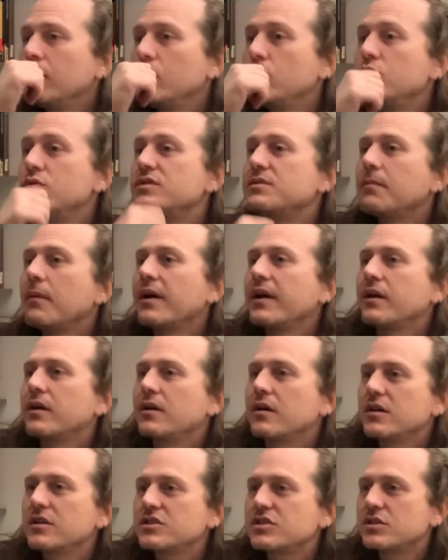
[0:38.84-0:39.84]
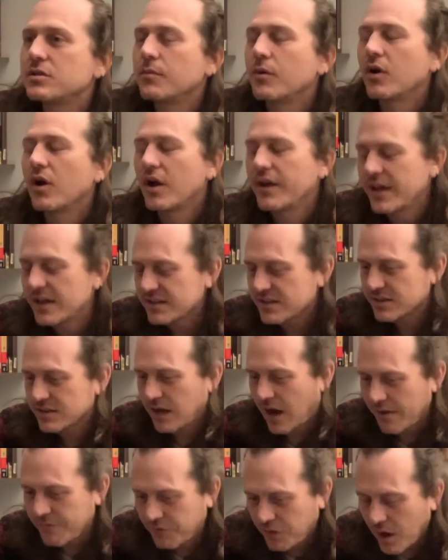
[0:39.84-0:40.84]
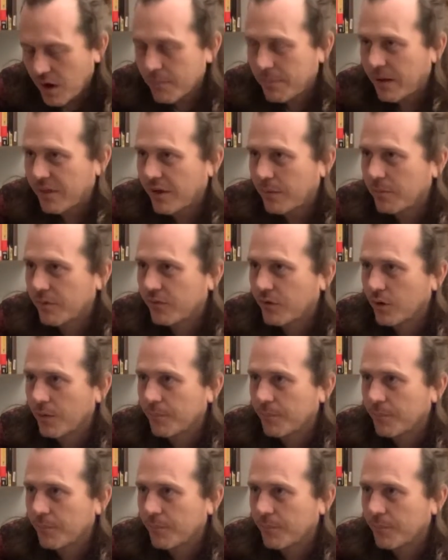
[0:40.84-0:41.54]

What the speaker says: Who is my customer? Yes, I thought about that before.